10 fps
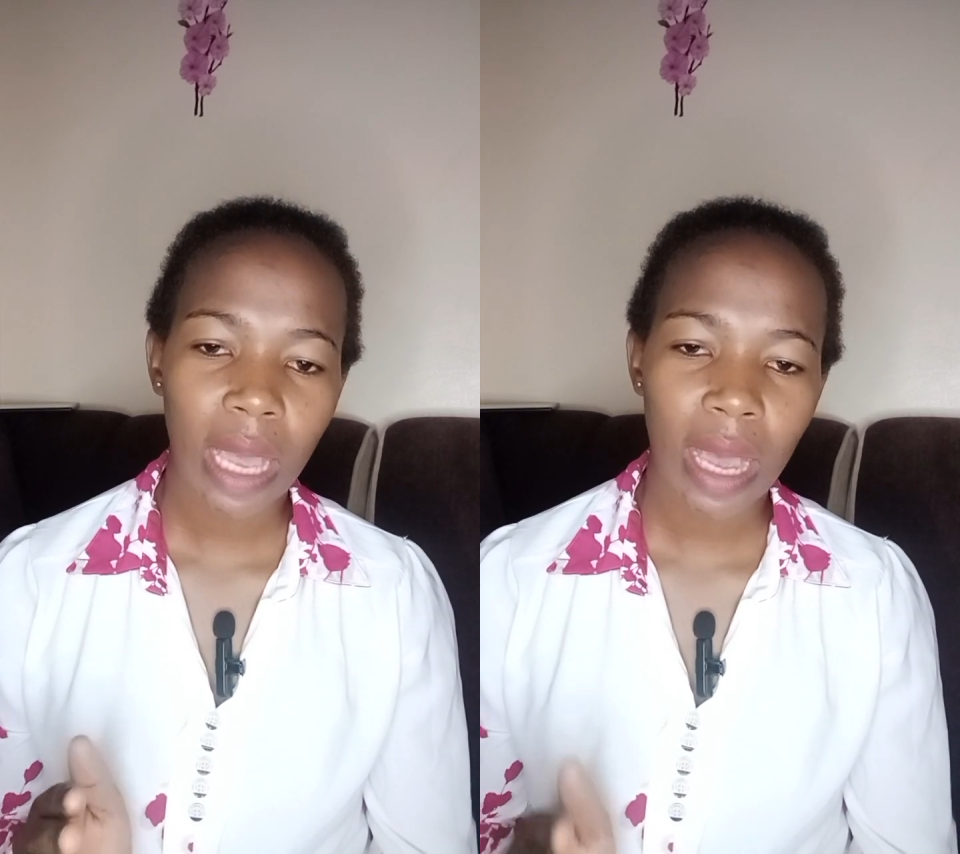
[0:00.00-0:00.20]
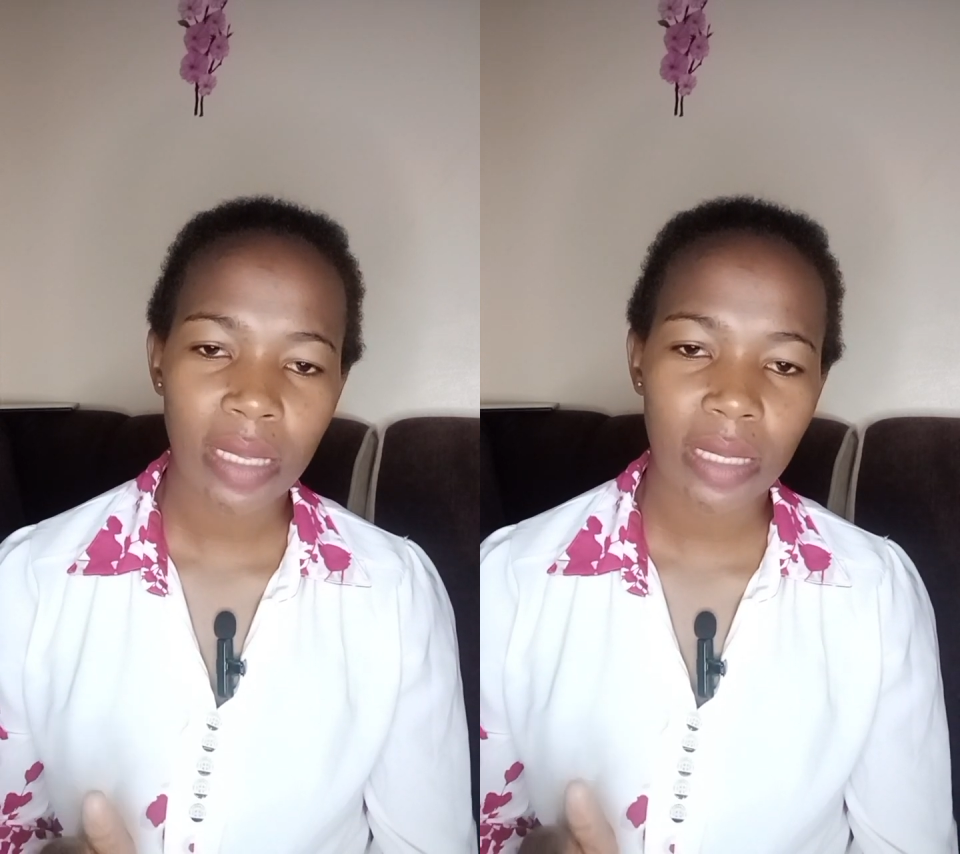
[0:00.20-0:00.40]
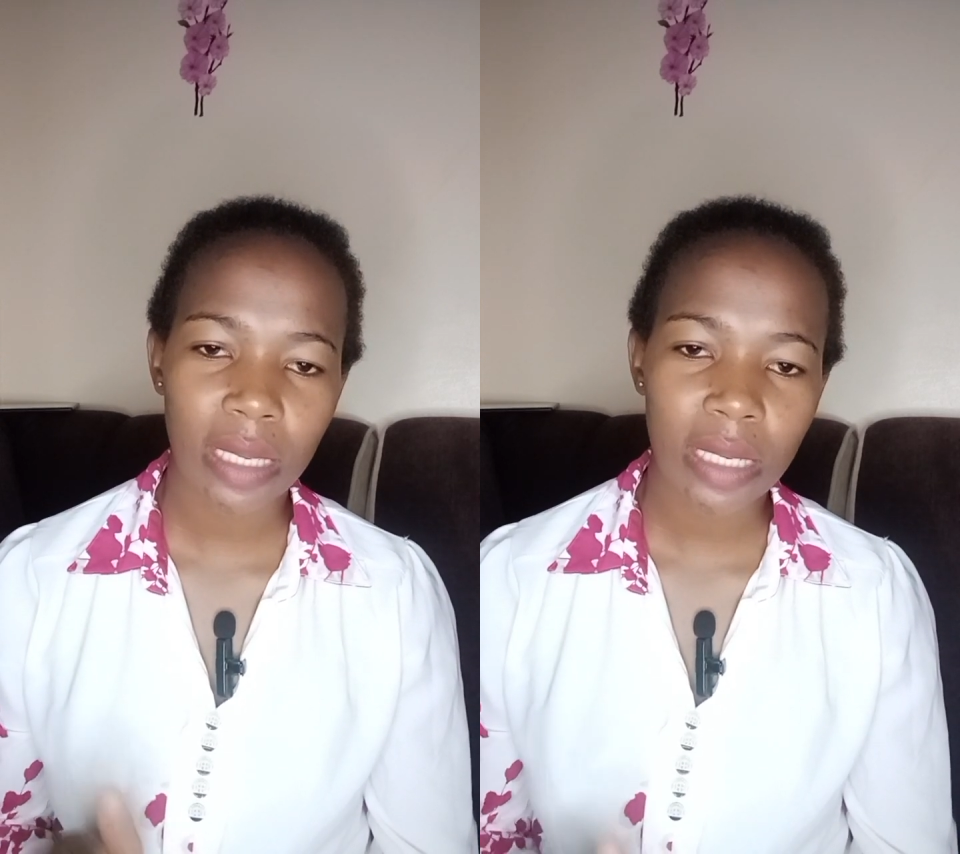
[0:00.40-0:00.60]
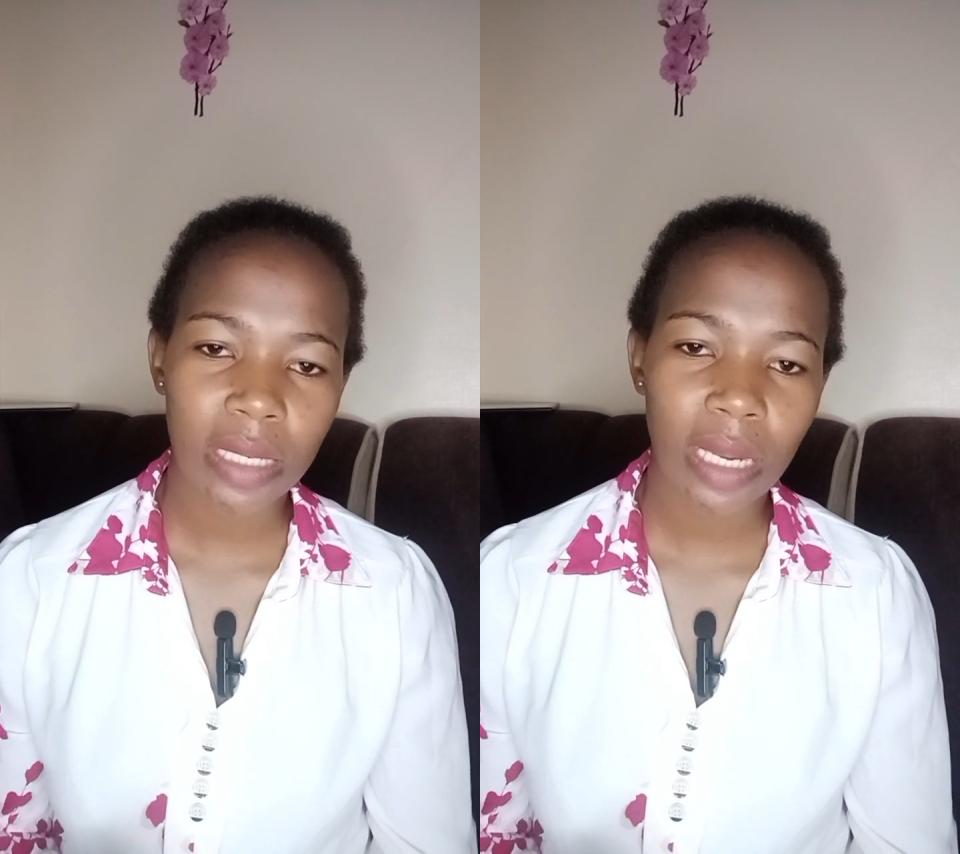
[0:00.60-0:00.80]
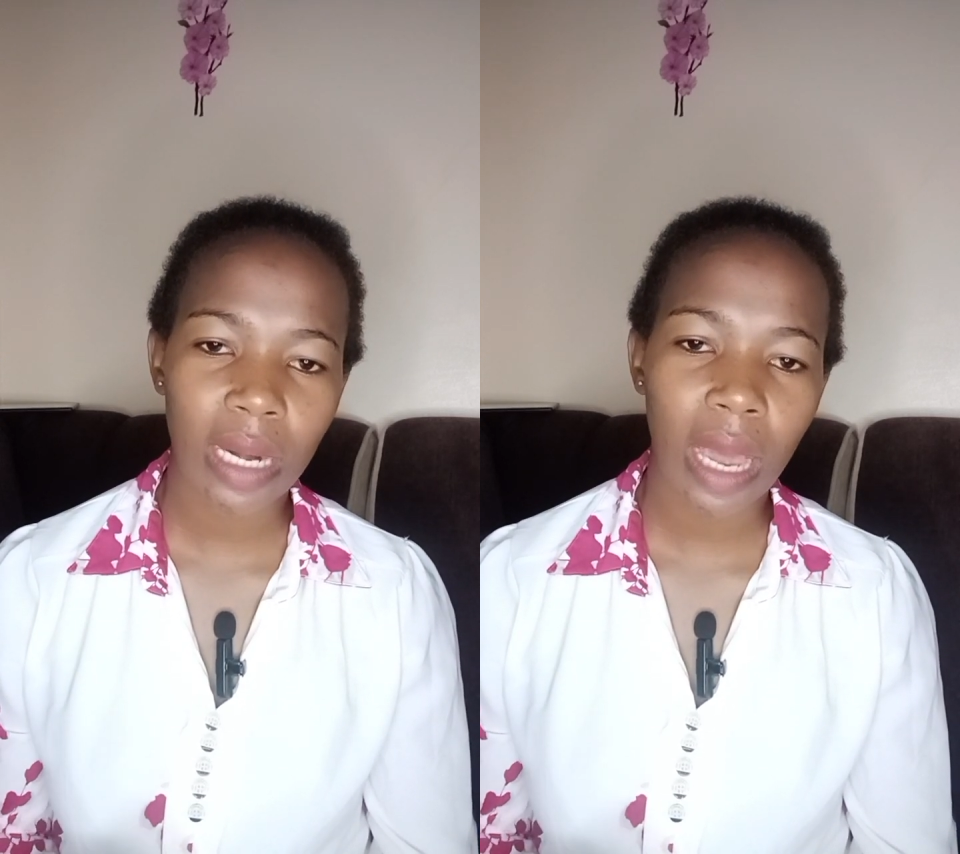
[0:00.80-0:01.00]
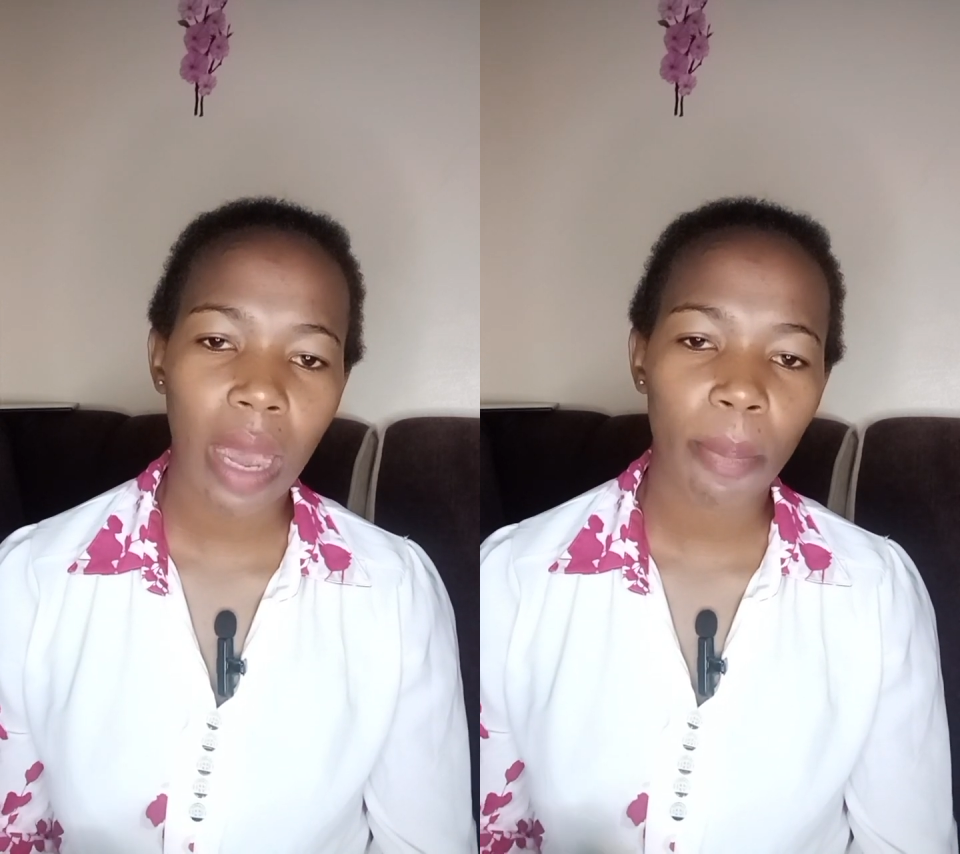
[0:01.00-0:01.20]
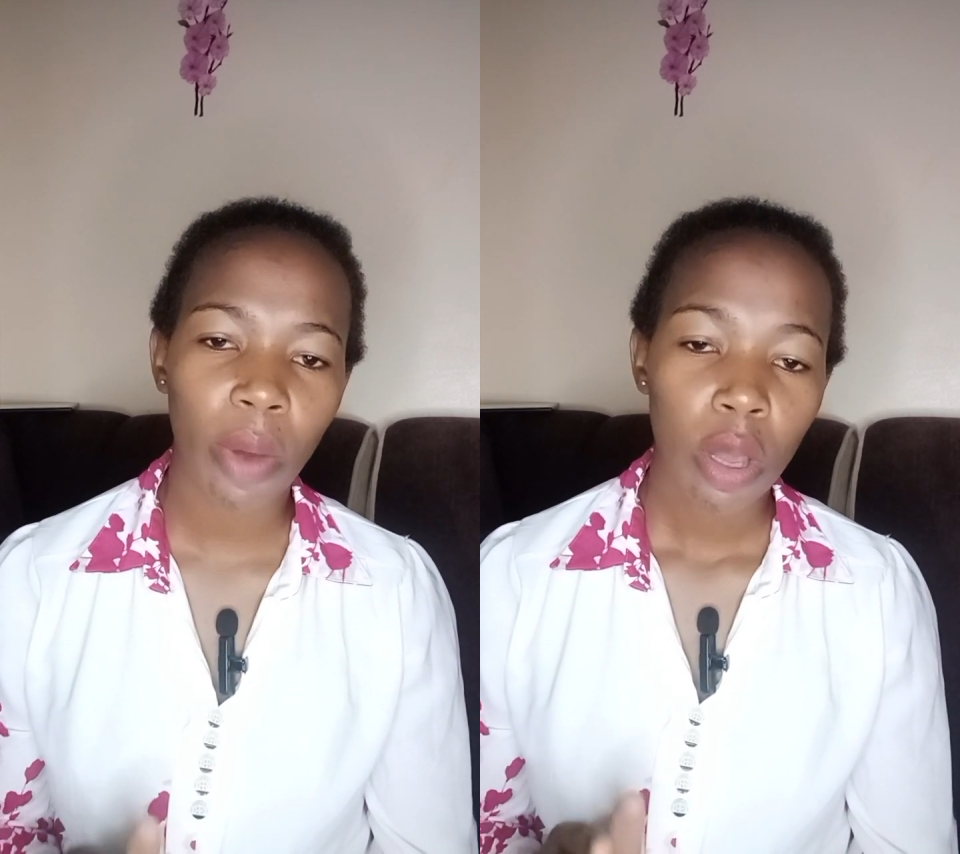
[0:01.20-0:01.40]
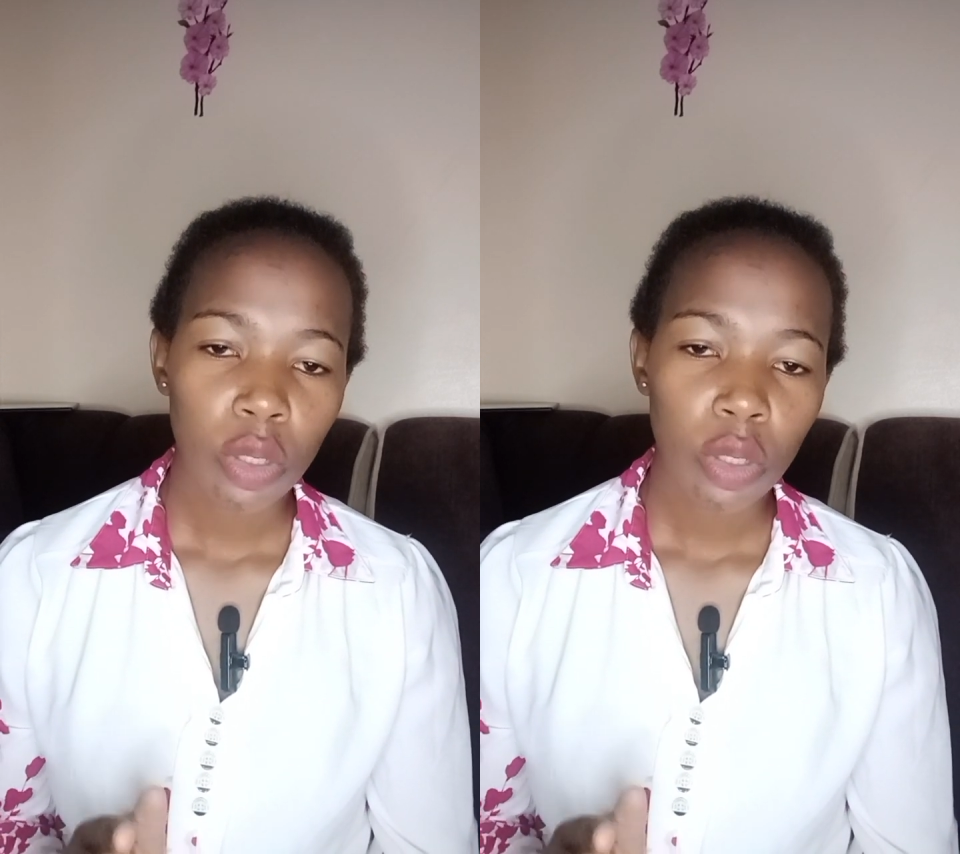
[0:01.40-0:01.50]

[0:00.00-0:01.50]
has eaten up